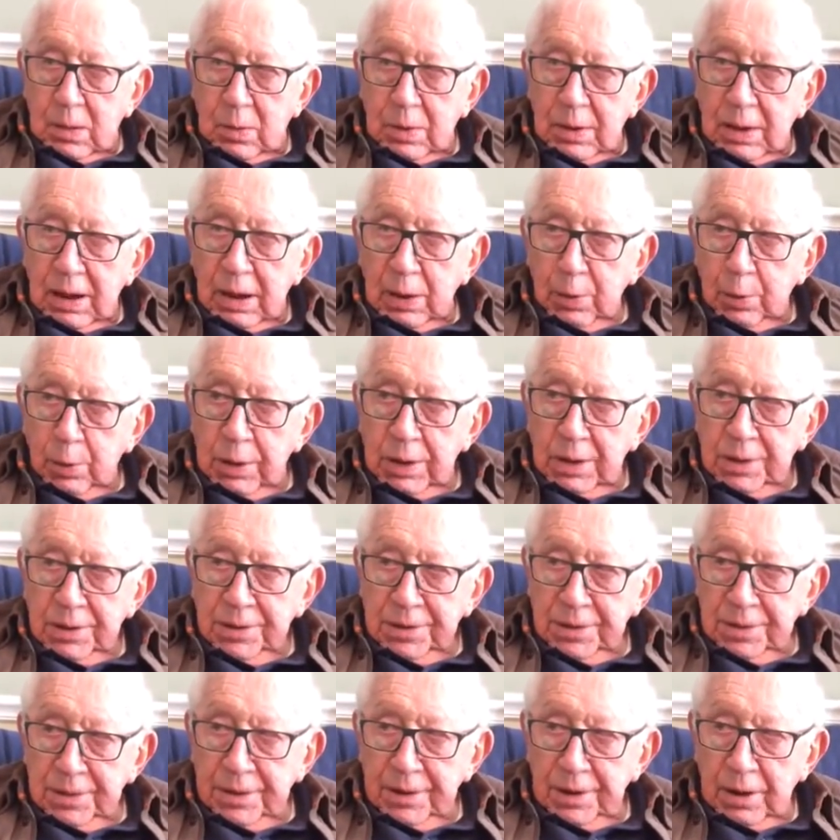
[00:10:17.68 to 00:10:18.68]
when I went
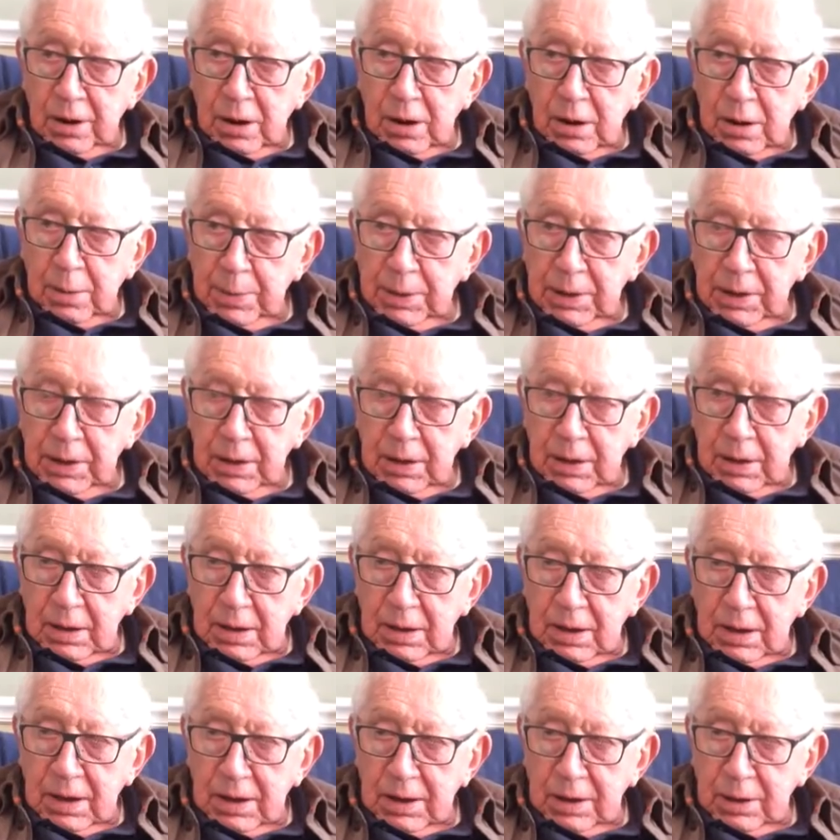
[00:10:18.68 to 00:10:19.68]
into the army,
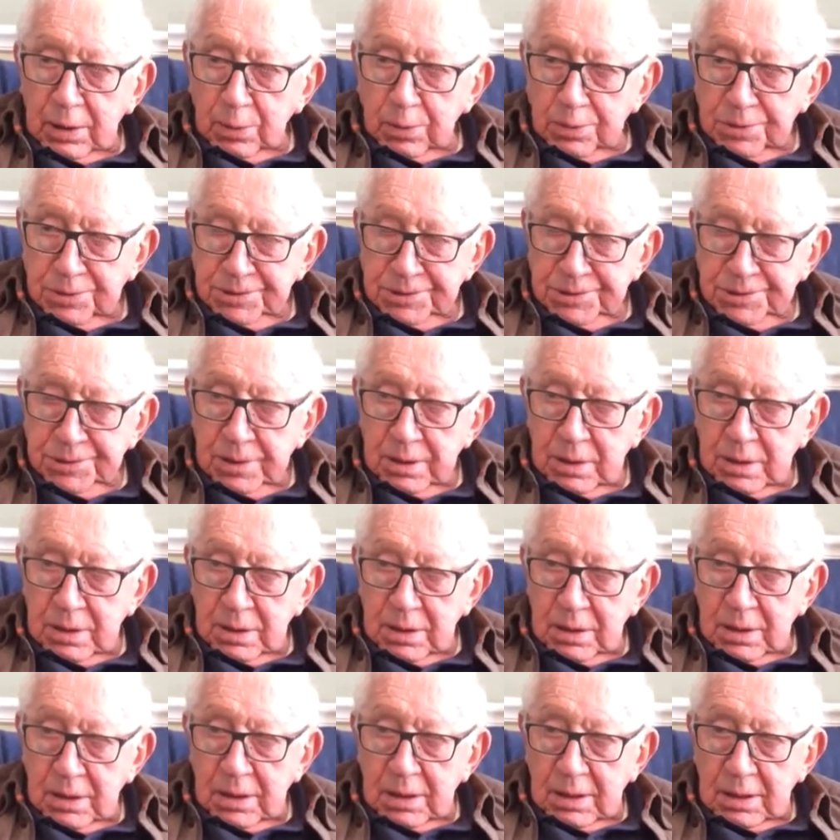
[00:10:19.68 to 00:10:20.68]
I was,
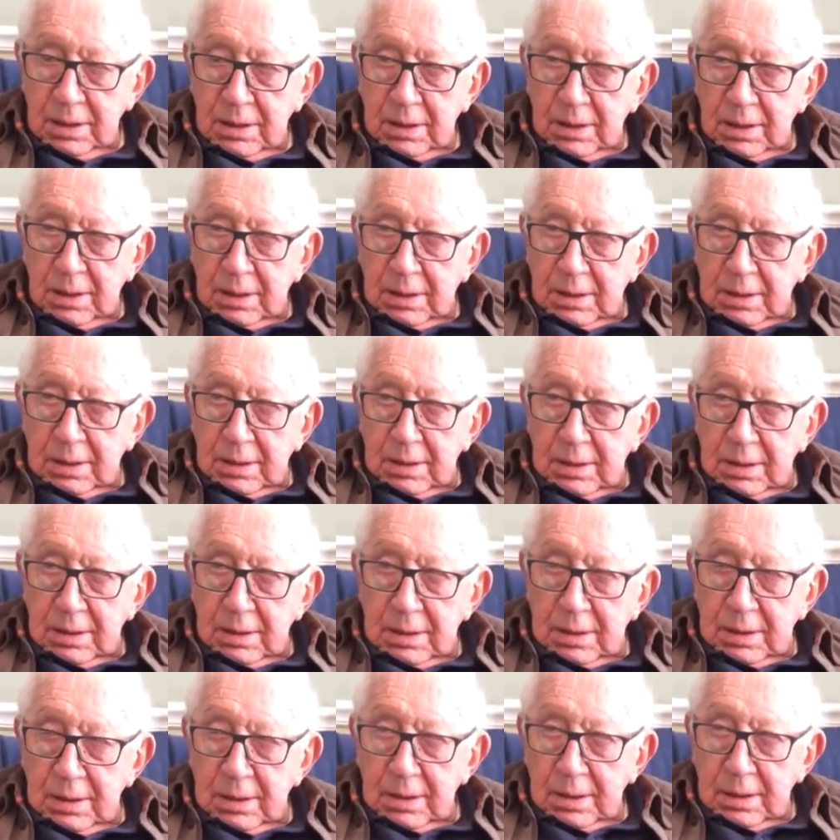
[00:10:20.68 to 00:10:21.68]

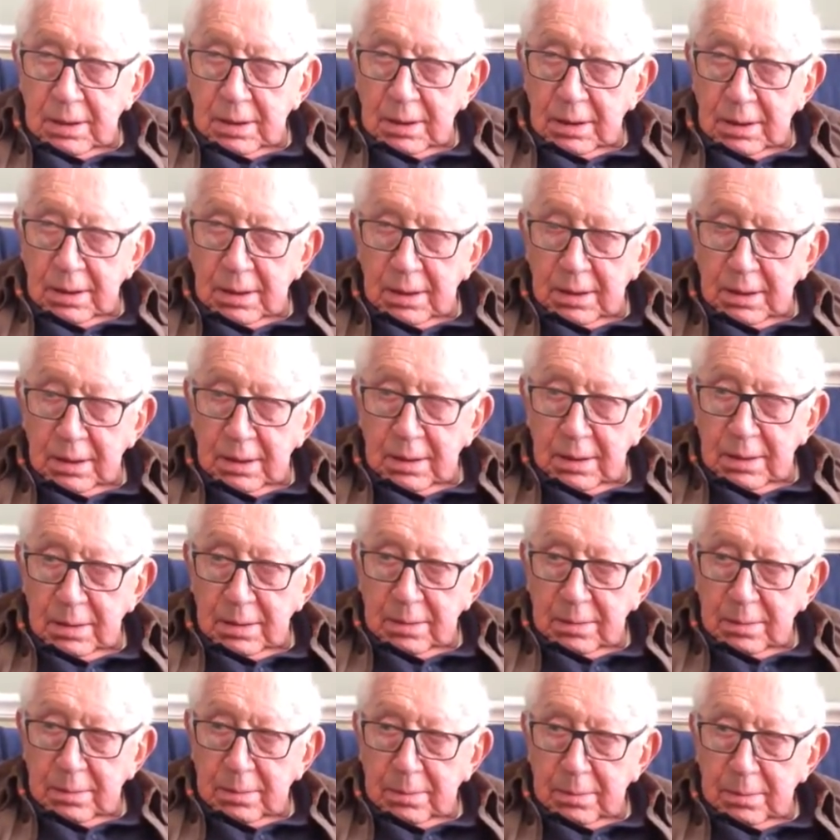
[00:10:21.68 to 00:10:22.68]
uh,
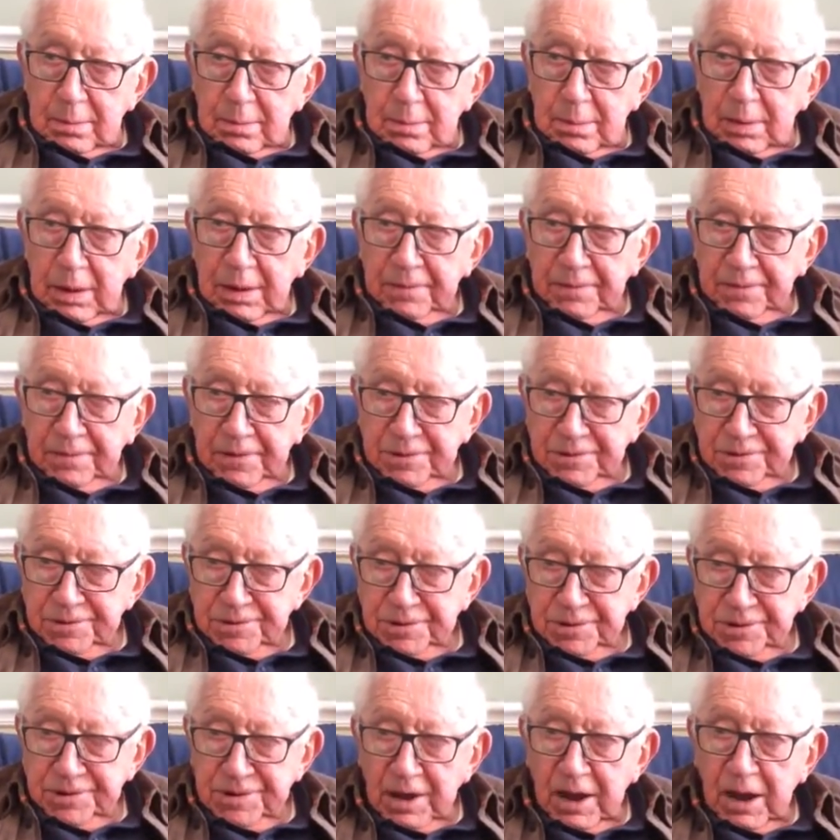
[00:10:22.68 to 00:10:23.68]
my
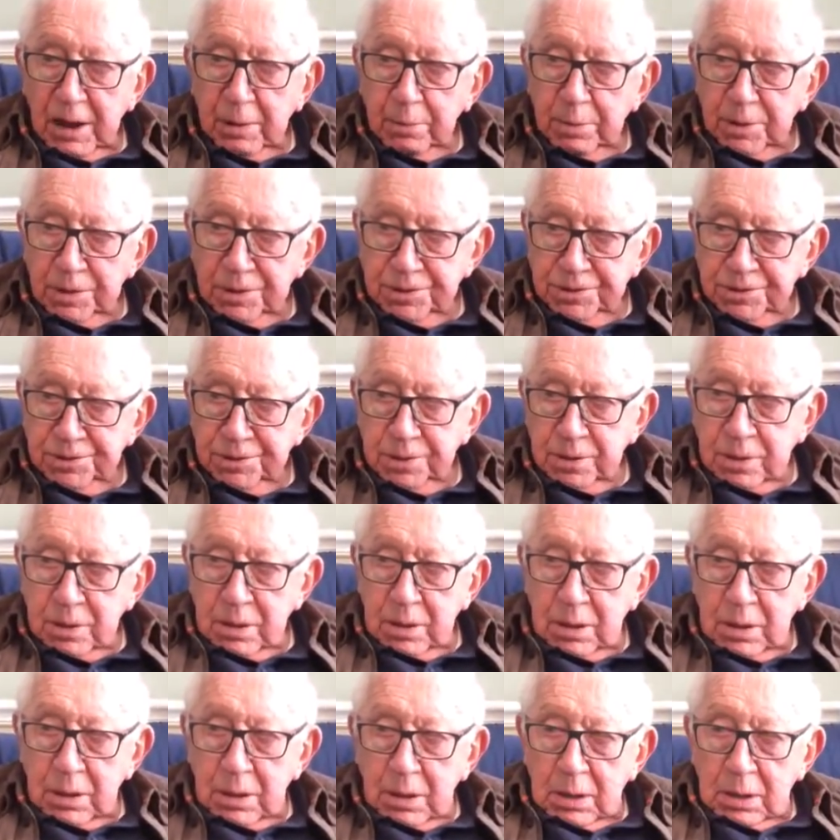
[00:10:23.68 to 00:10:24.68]
first assignments
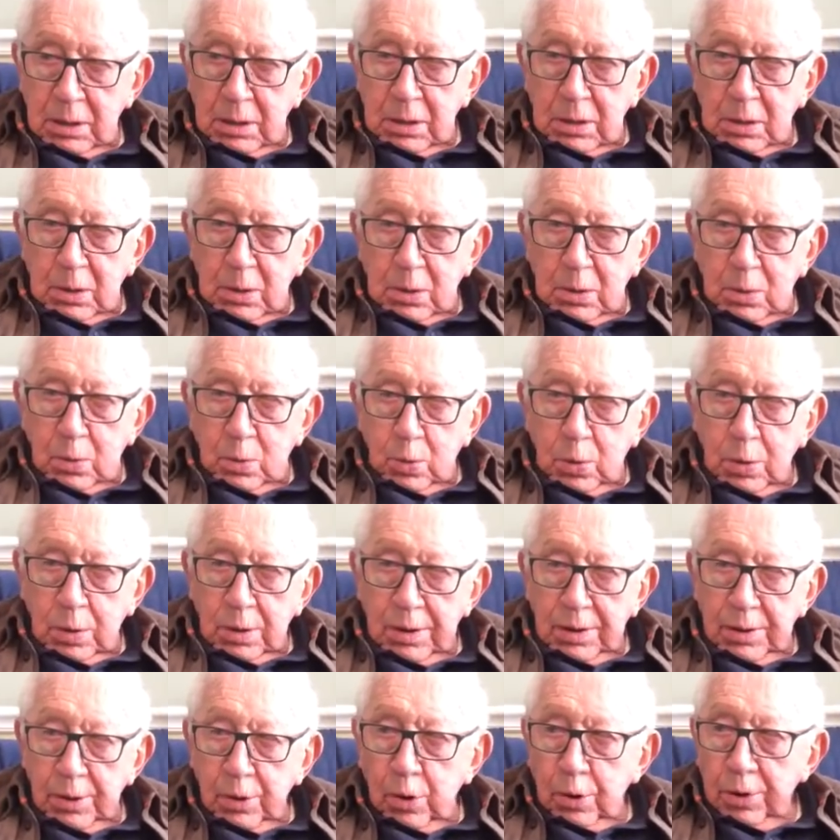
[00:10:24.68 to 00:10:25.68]

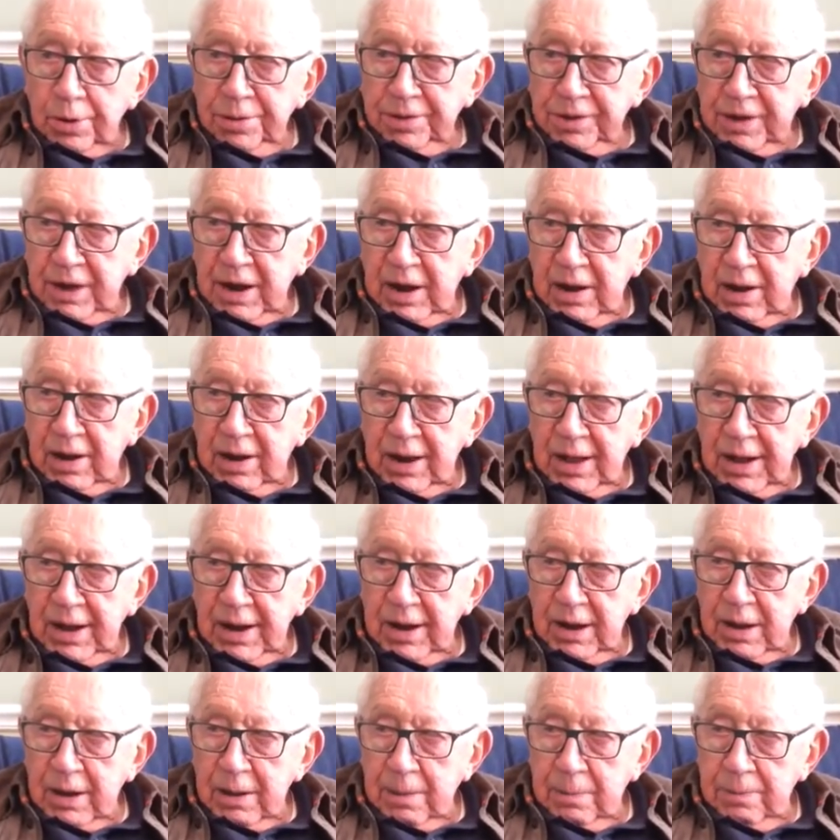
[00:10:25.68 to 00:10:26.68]
were in North
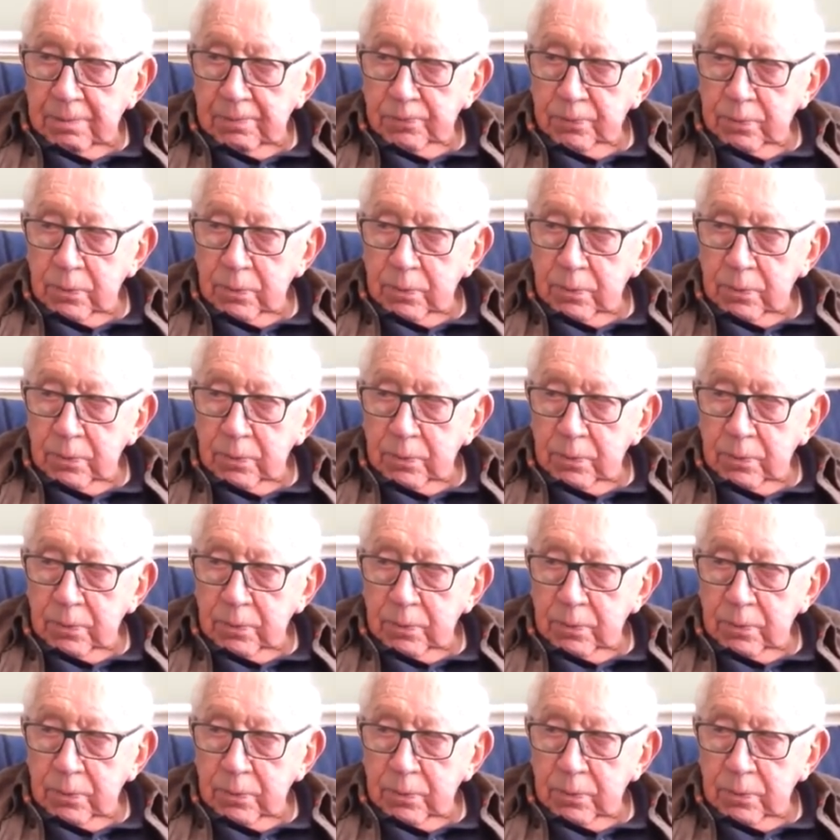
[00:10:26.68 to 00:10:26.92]
Carolina.